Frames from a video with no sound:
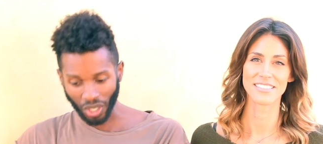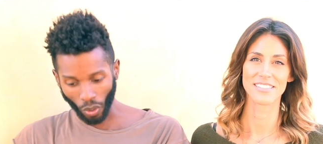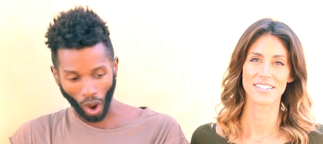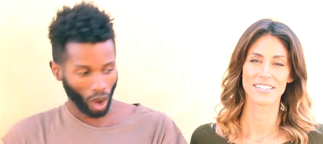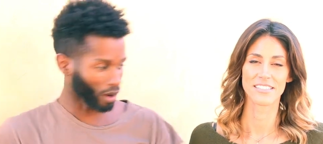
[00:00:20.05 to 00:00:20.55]

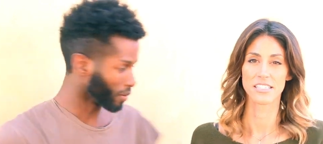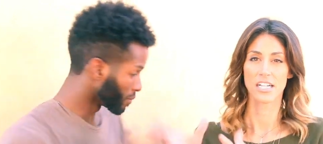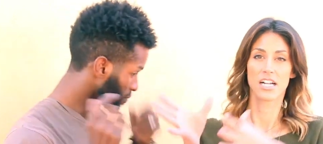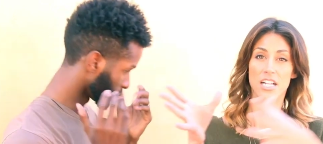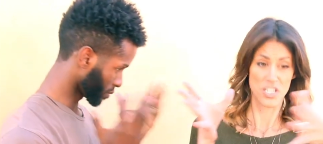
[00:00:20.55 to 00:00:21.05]
Speaker 1: you are
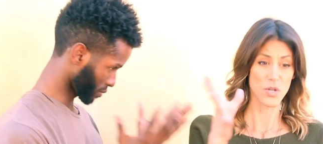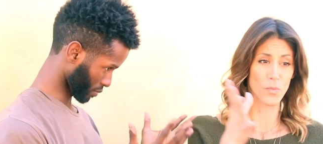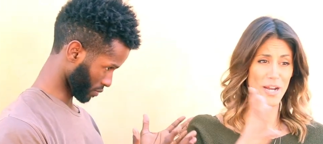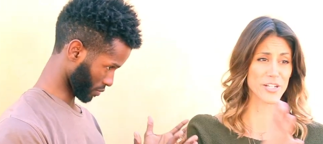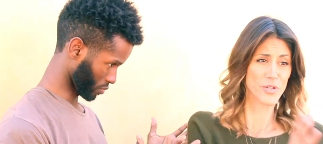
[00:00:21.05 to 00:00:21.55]
to
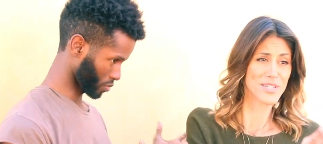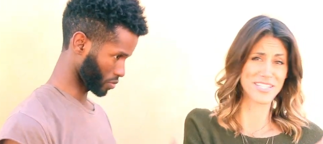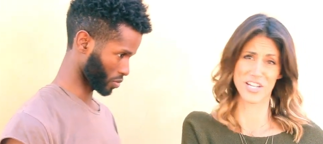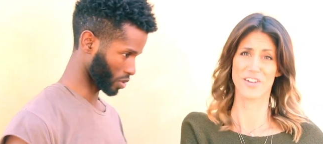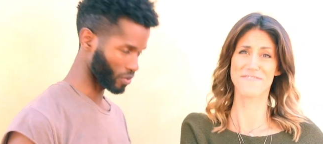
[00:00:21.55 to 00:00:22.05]
where you
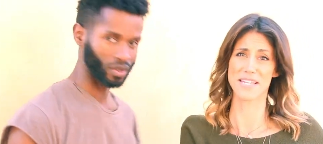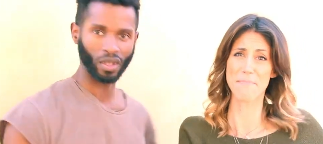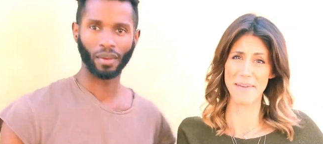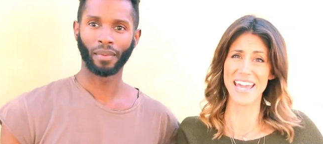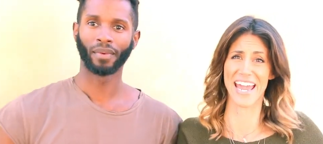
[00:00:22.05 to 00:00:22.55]
deserve to
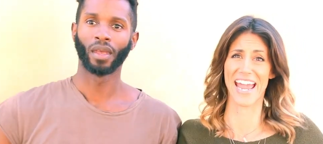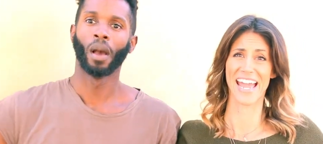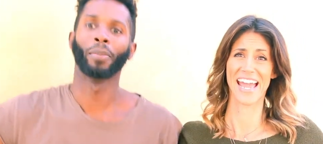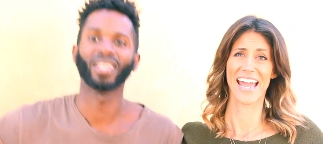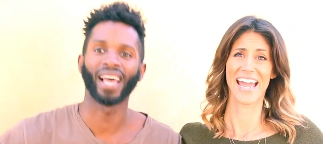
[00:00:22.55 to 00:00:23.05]
be.
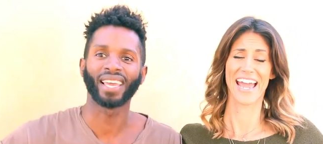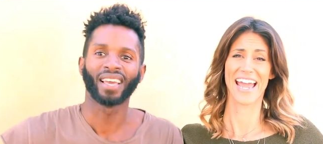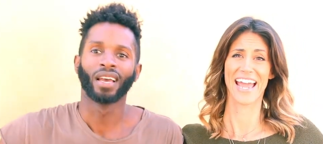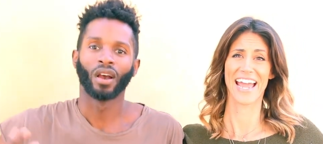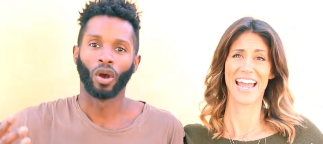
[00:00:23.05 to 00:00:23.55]
But like,
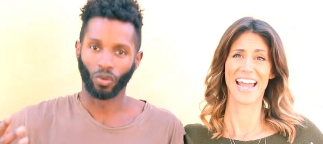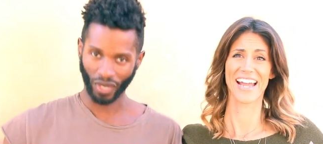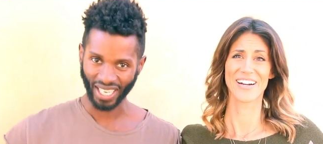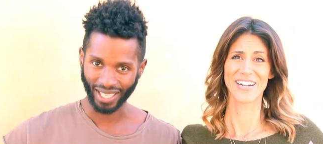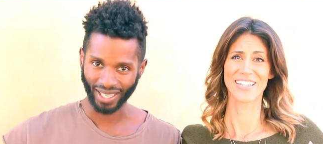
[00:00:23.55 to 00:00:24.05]

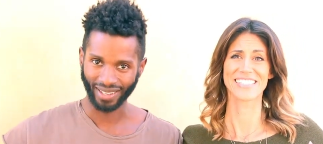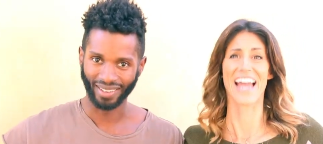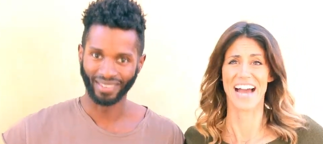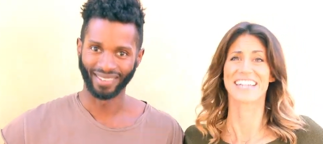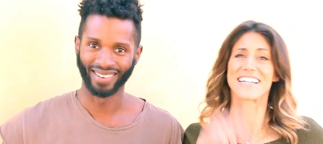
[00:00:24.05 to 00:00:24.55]
really?
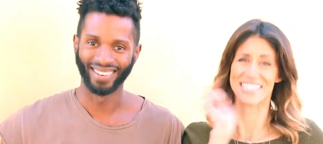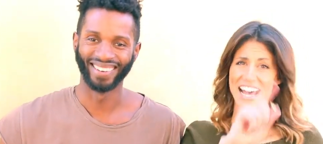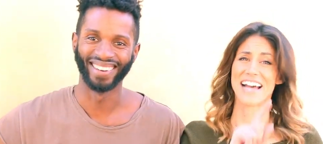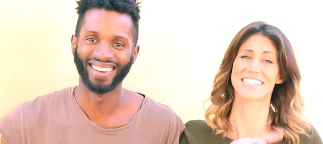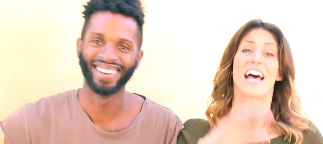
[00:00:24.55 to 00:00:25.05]
Yeah, because
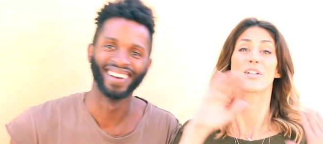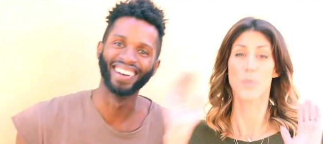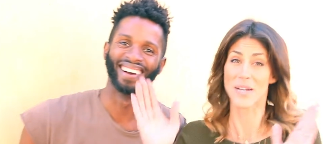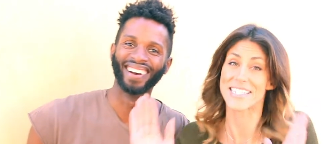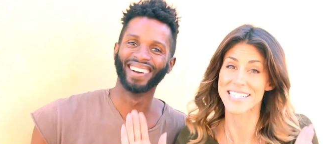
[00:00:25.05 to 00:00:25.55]
guys,
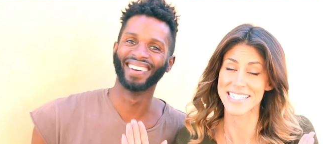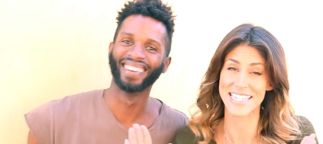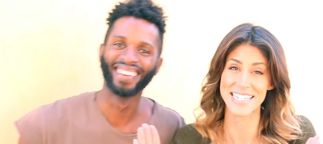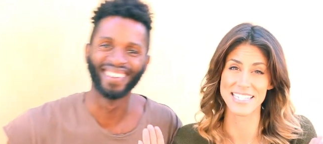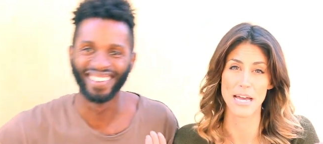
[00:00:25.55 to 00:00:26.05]

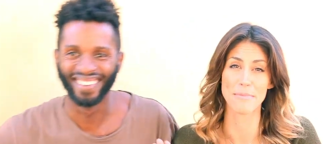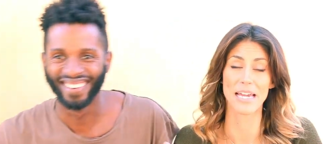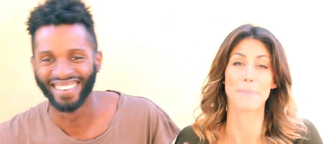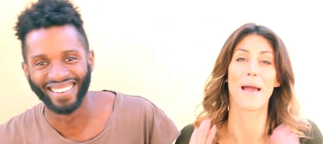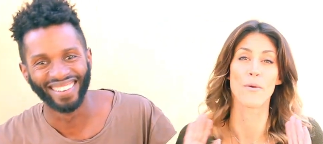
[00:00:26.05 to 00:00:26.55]
2016 is
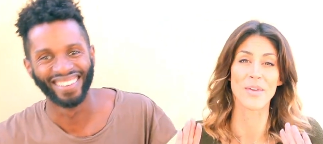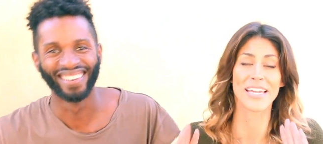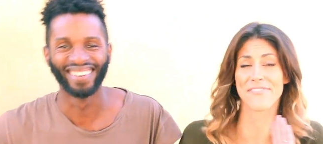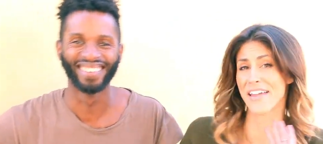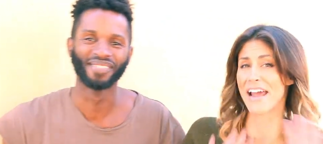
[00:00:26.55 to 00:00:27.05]
coming up and we
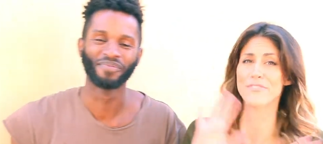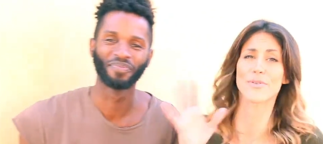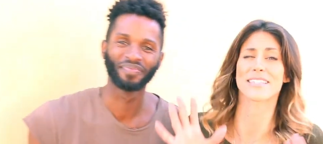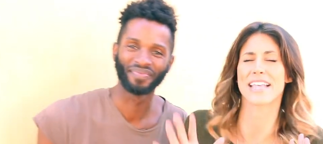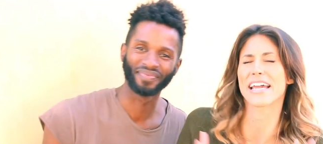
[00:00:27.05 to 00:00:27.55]
get that
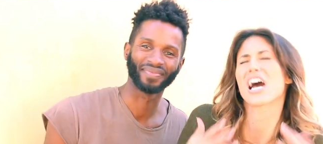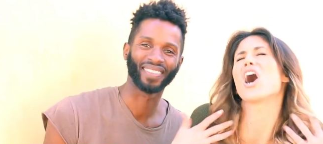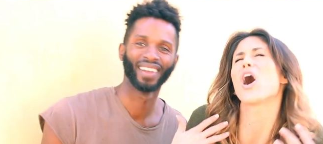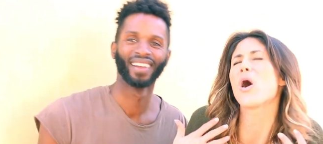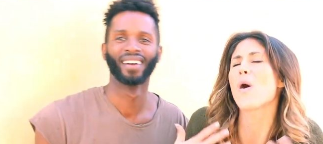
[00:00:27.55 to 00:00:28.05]
everyone's like,
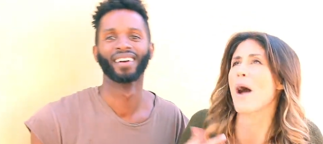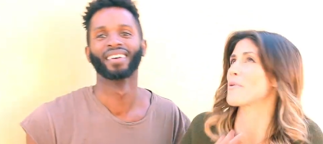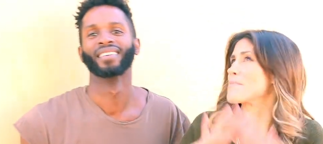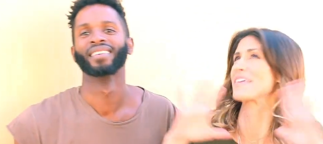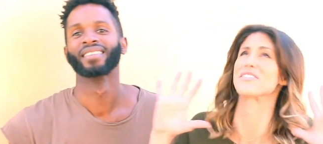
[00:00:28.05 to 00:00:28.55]
oh, I
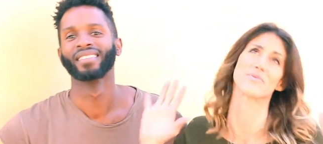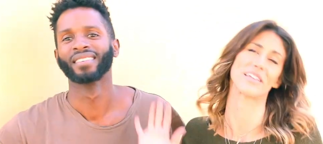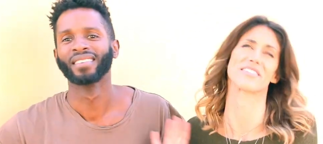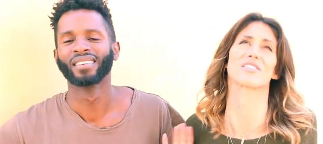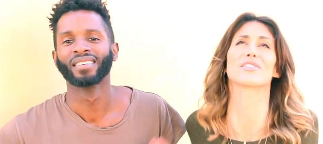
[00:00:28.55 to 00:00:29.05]
want to make these
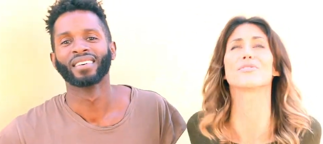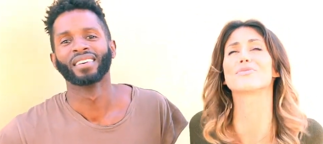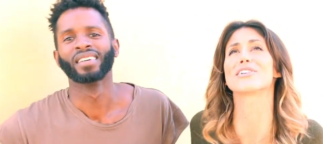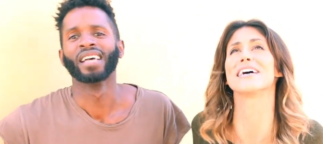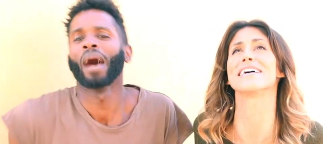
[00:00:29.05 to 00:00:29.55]

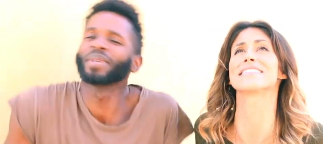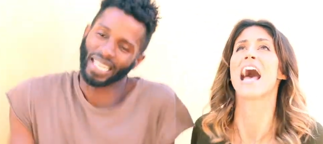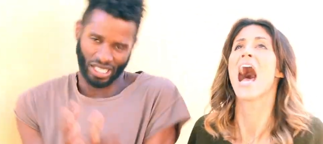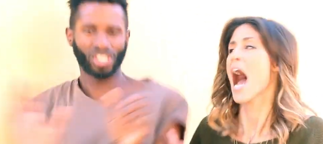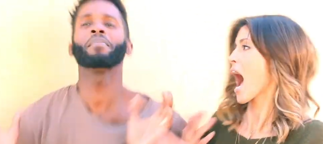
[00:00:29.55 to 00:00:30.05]
resolutions. I'm going to get